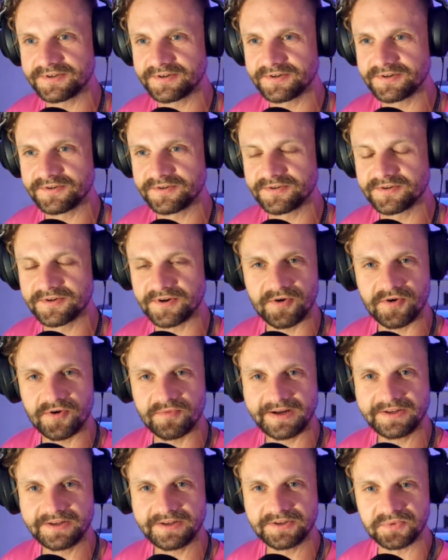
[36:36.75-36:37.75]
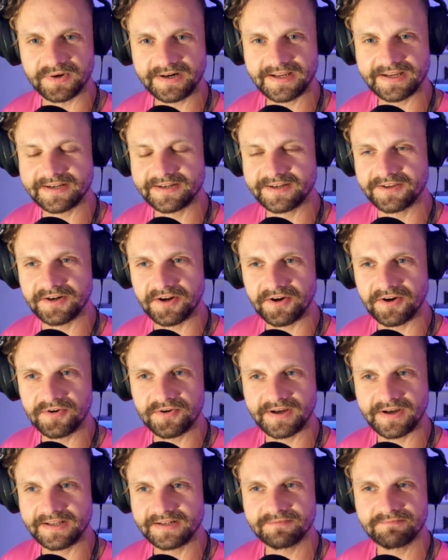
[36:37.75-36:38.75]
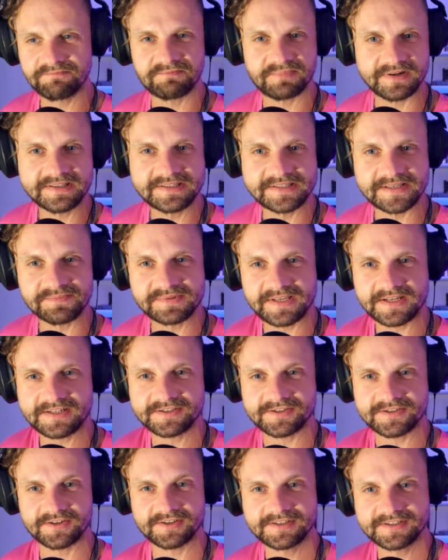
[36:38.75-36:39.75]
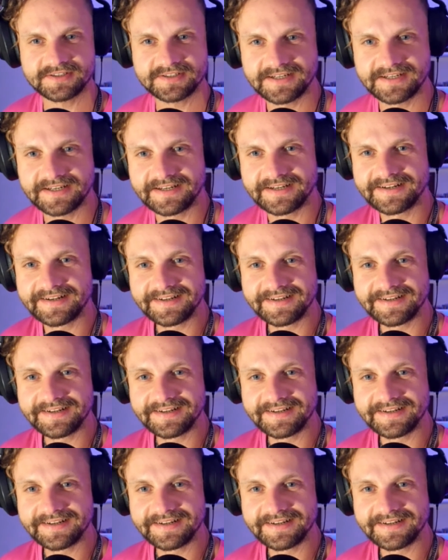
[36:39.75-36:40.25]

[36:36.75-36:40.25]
to go back to work and and print some sex toys.